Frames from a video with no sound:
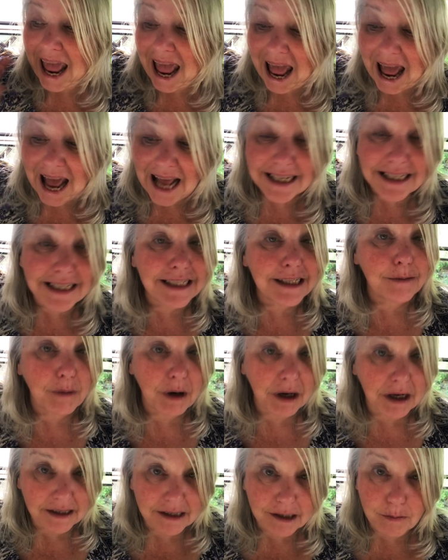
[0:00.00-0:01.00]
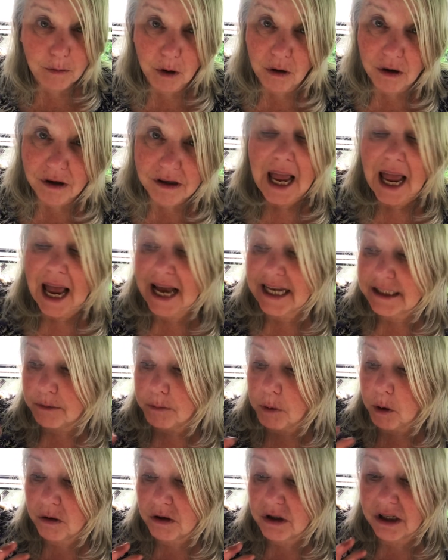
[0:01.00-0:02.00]
adds to my experience as
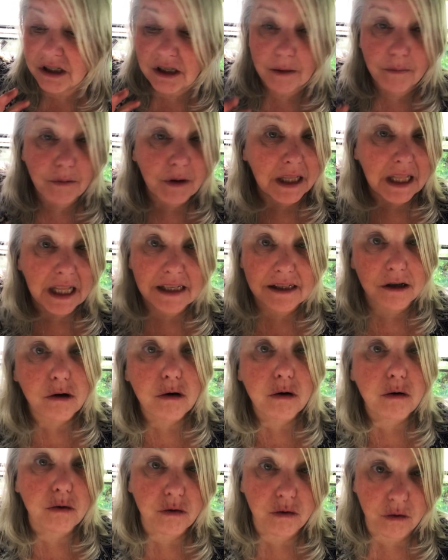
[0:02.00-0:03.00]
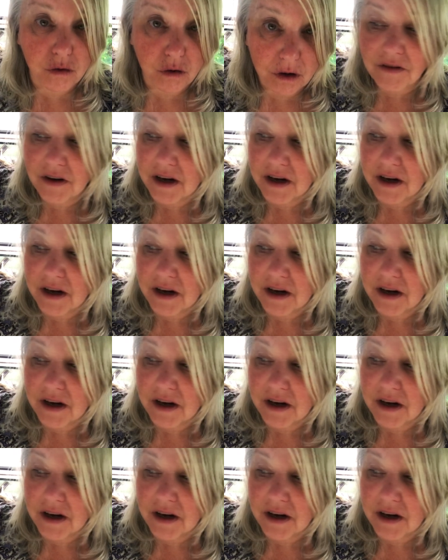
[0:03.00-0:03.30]
opposed to something that's a neutral.